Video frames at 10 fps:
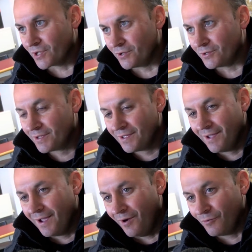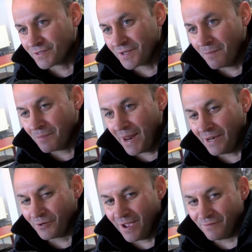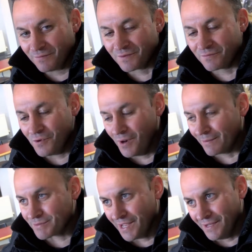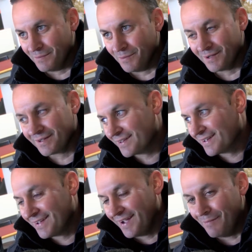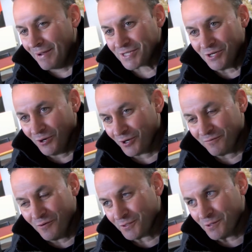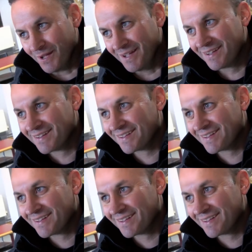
So obviously I'm planning on having a few laps later, but I'm actually not looking forward to it.